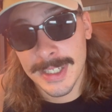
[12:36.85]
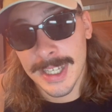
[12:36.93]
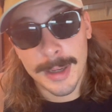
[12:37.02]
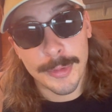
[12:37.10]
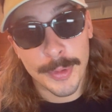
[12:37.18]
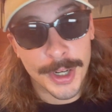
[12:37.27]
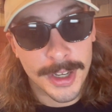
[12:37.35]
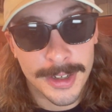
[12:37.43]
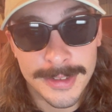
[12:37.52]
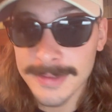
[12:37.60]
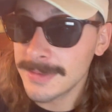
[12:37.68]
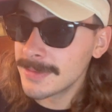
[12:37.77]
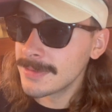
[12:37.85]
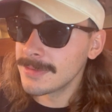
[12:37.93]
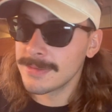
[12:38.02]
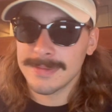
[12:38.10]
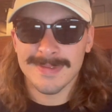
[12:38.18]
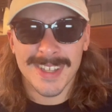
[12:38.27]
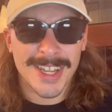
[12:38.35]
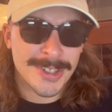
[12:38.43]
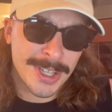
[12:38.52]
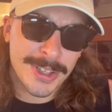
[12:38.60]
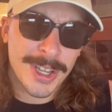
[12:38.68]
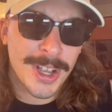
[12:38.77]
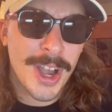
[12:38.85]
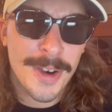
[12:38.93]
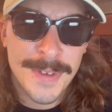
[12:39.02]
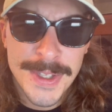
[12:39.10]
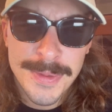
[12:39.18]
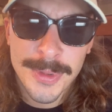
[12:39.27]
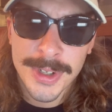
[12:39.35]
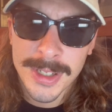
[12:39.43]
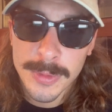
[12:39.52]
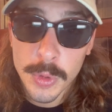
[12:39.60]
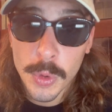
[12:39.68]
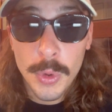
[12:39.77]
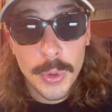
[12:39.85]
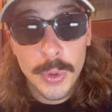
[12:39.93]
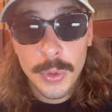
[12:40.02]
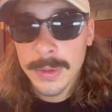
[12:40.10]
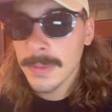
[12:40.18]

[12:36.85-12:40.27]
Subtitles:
I'm a weirdo. I drank a lot of coffee this morning. Oh.